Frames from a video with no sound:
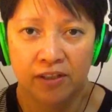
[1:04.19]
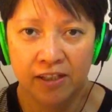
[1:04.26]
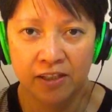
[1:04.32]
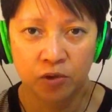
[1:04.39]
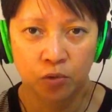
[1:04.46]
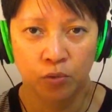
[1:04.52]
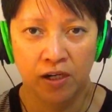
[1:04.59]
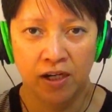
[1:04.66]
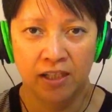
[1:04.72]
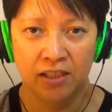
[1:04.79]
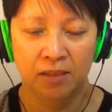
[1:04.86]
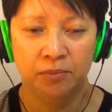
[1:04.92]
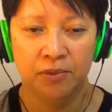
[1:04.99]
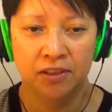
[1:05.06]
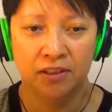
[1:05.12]
this one,
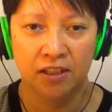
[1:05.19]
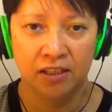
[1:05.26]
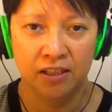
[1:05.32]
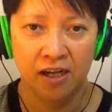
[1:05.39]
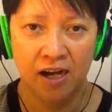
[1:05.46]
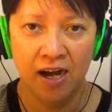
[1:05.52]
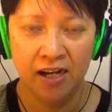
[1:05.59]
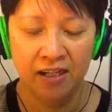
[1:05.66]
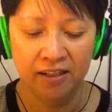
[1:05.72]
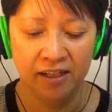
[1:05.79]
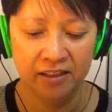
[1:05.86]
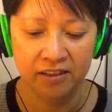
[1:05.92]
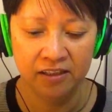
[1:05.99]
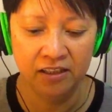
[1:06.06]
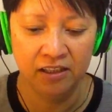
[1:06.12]
I'm just gonna
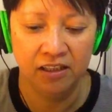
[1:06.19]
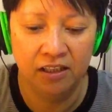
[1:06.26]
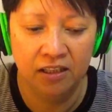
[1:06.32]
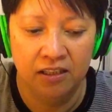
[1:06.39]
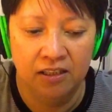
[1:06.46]
highlight the